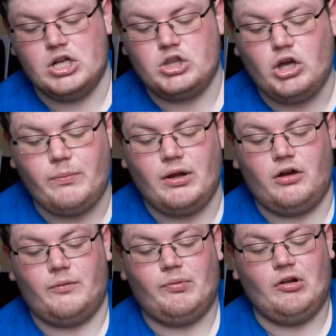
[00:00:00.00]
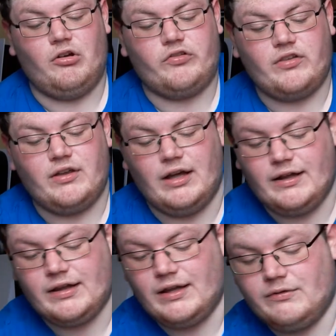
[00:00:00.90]
double uploads and
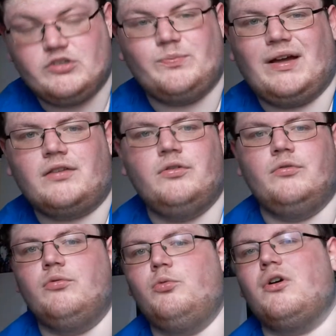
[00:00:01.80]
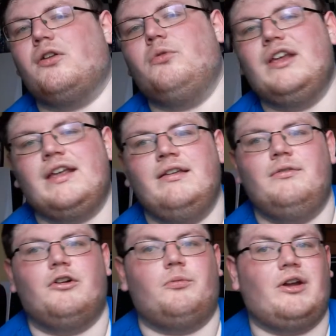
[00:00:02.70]
then just back to one a week
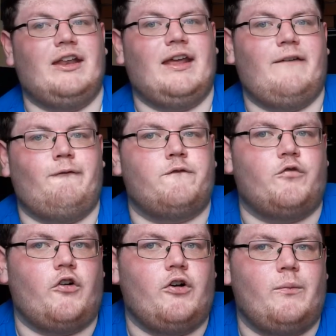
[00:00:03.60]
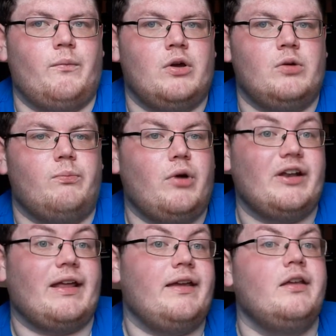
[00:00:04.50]
or one a day from
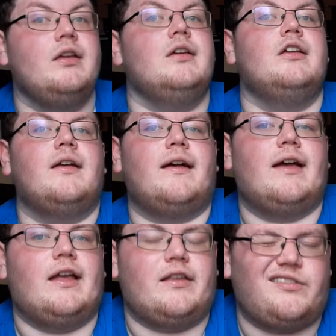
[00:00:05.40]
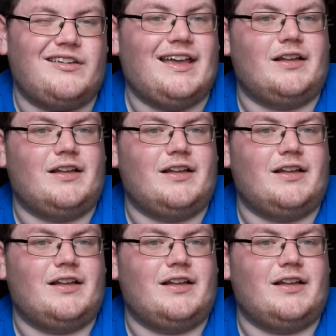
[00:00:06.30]
Monday. Uh, so yeah,